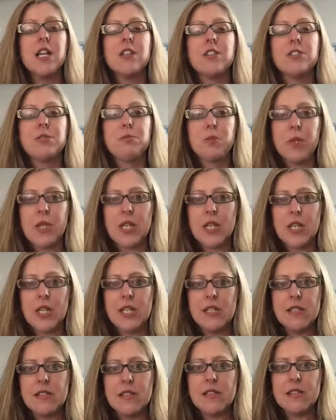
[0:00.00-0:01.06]
It's pretty
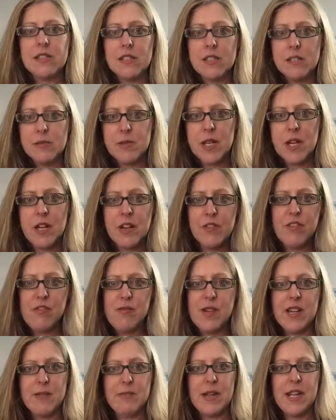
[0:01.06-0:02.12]
crazy. It's a little bit hard
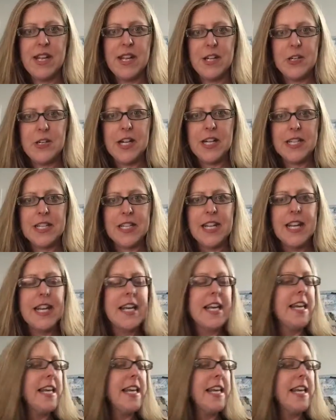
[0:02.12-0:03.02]
for me to get my head around it.